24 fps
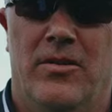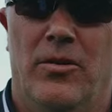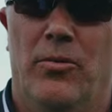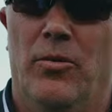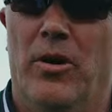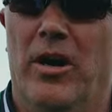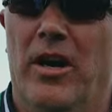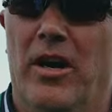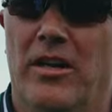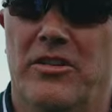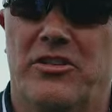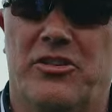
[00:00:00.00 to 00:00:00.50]

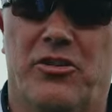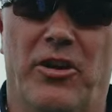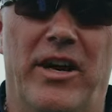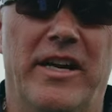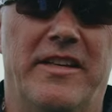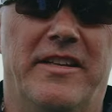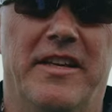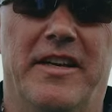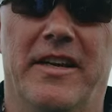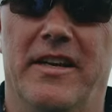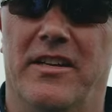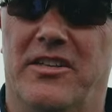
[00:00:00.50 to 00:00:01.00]
Well, it's
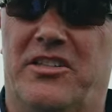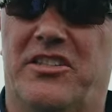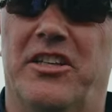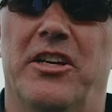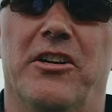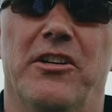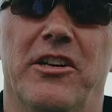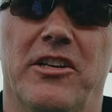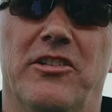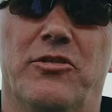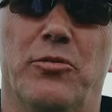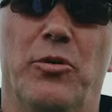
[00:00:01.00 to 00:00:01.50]
great to get a
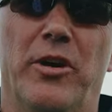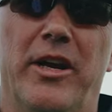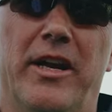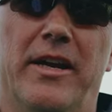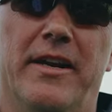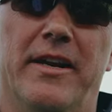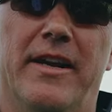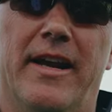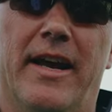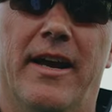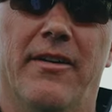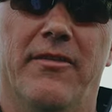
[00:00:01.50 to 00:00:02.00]
series
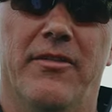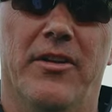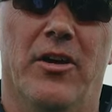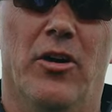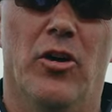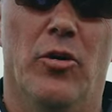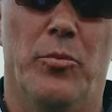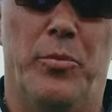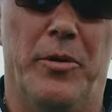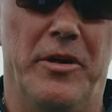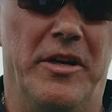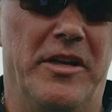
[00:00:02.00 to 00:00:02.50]
win and have the
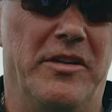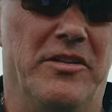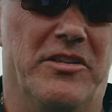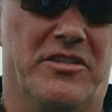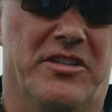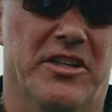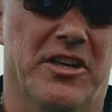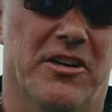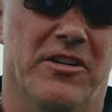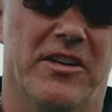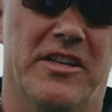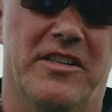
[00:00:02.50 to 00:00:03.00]
opening
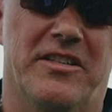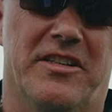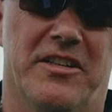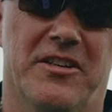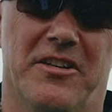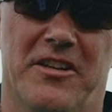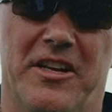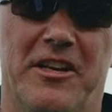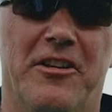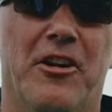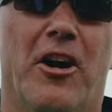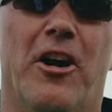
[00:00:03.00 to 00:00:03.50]
series
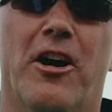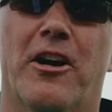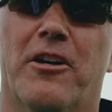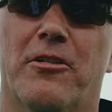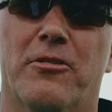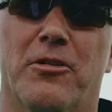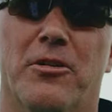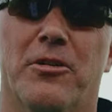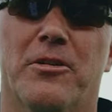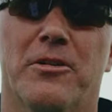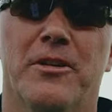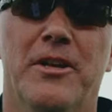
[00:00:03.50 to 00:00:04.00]
here, the
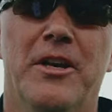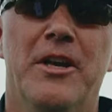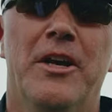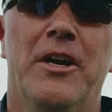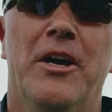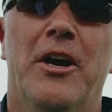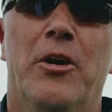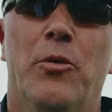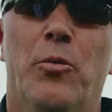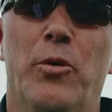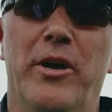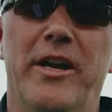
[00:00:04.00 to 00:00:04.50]
inaugural
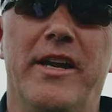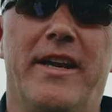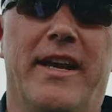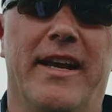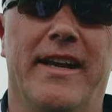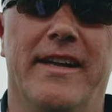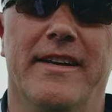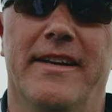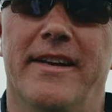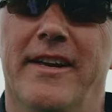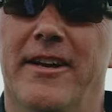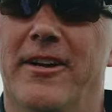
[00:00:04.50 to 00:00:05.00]

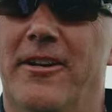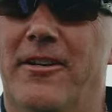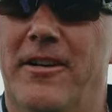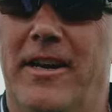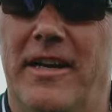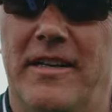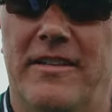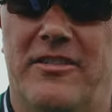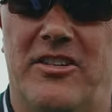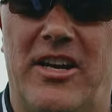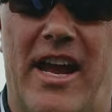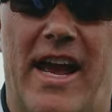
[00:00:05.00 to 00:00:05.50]
weekend here
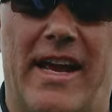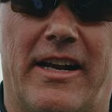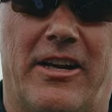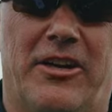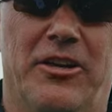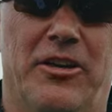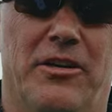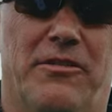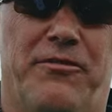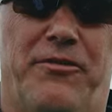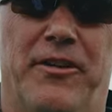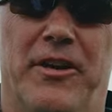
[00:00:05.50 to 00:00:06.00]
at Jack
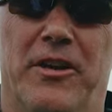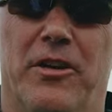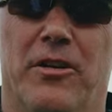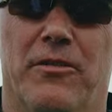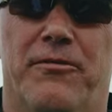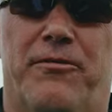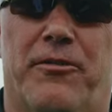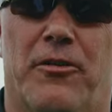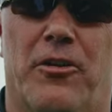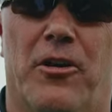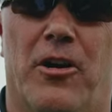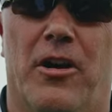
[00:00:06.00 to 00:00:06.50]
Cook
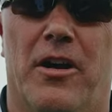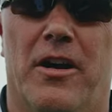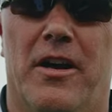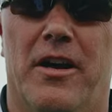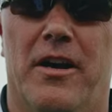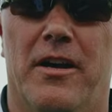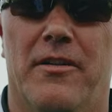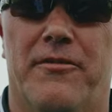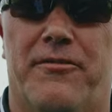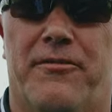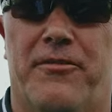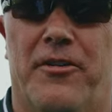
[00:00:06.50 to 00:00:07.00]
Field for,
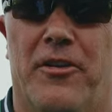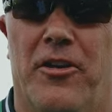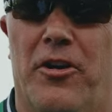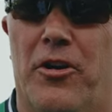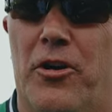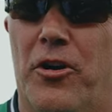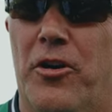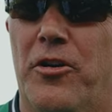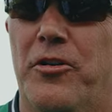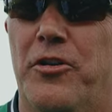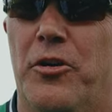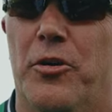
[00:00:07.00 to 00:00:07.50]
uh, for the
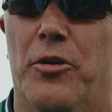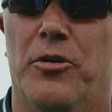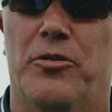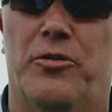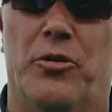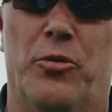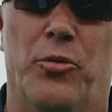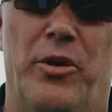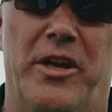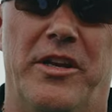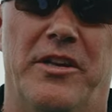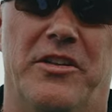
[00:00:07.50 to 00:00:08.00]
herd to,
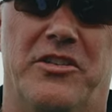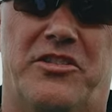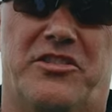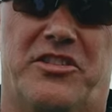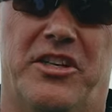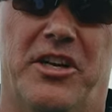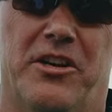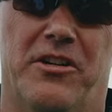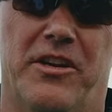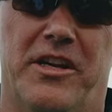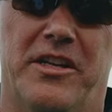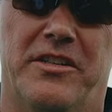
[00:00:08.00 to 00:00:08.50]
to win the
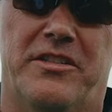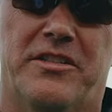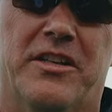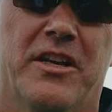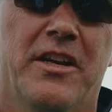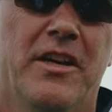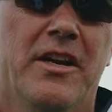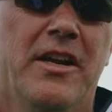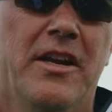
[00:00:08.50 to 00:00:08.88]
series.